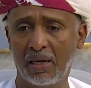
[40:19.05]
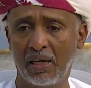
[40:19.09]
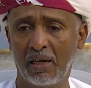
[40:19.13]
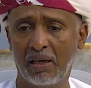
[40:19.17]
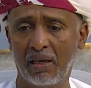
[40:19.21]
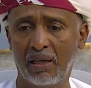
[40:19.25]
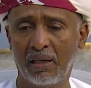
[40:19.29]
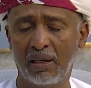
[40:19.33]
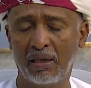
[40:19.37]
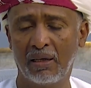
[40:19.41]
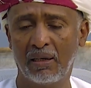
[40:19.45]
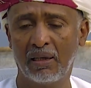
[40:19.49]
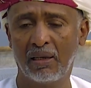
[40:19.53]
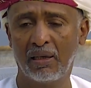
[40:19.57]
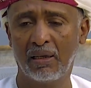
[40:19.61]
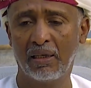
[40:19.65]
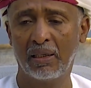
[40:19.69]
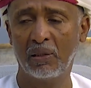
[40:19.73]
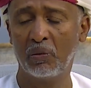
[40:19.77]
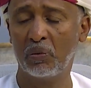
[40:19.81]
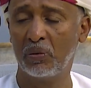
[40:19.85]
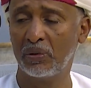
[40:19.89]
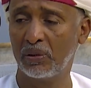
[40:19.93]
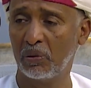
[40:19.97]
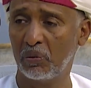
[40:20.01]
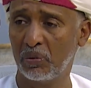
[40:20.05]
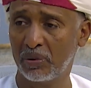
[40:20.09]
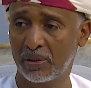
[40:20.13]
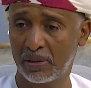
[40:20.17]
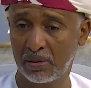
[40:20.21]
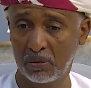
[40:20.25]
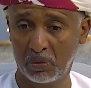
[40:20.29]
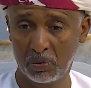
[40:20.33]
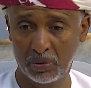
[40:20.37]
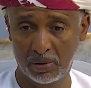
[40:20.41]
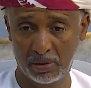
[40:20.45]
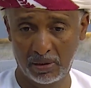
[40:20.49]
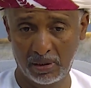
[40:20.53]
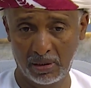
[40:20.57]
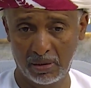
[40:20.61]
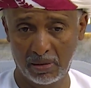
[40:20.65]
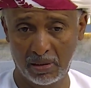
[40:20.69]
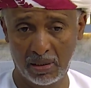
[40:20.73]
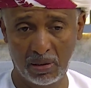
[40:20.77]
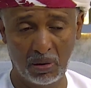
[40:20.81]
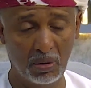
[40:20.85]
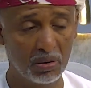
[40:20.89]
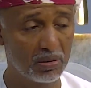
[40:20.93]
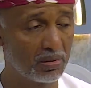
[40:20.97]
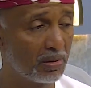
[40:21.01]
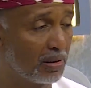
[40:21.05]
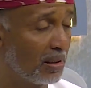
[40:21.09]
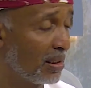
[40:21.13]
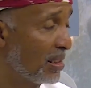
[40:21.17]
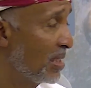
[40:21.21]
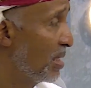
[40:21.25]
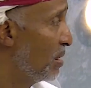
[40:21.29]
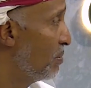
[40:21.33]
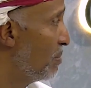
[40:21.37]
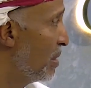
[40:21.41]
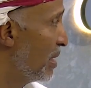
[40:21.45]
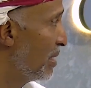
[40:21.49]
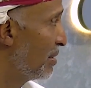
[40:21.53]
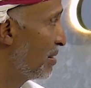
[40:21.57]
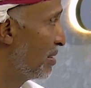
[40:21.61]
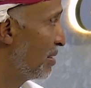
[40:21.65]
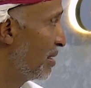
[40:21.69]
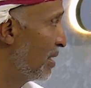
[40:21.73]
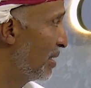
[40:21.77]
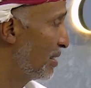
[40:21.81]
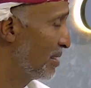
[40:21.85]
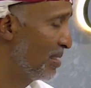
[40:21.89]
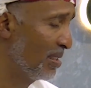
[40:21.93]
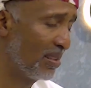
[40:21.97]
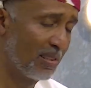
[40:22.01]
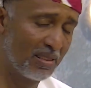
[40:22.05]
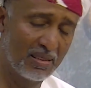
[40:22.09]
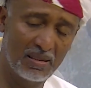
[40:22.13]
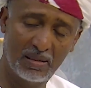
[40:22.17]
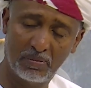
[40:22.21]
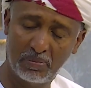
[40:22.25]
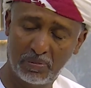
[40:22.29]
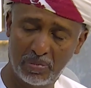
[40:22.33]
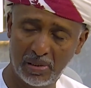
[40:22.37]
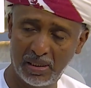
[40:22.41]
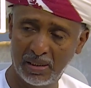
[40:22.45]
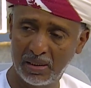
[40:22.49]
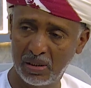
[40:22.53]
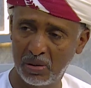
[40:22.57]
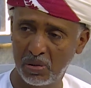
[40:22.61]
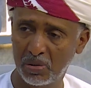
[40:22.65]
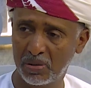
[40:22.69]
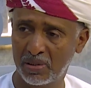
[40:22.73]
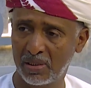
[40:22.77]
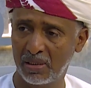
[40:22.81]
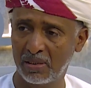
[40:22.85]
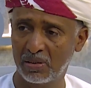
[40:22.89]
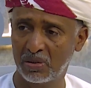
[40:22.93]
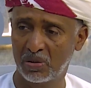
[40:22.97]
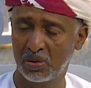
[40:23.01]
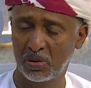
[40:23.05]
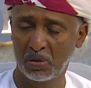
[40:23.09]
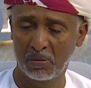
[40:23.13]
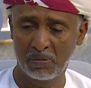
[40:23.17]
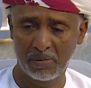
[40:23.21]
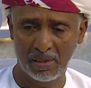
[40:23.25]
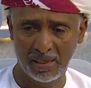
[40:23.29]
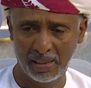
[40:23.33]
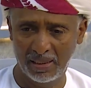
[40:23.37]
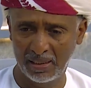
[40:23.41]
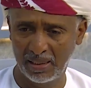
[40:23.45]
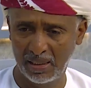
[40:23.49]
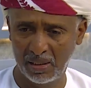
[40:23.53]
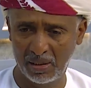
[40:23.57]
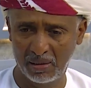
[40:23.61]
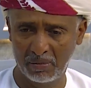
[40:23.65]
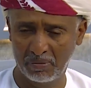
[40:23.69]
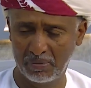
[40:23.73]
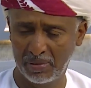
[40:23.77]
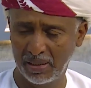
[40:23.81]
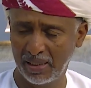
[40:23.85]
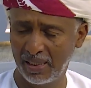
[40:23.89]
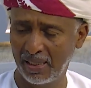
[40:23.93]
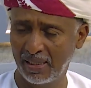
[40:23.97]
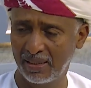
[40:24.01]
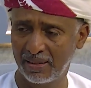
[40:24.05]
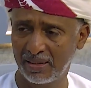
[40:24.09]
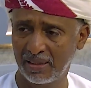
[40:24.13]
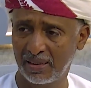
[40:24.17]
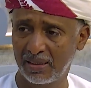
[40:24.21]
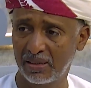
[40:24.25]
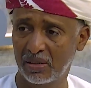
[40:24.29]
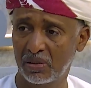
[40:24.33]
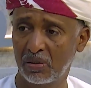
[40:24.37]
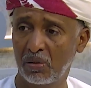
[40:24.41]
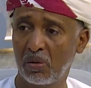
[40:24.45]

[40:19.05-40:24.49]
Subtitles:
and the cement that is being used in Somalia and Banaadir is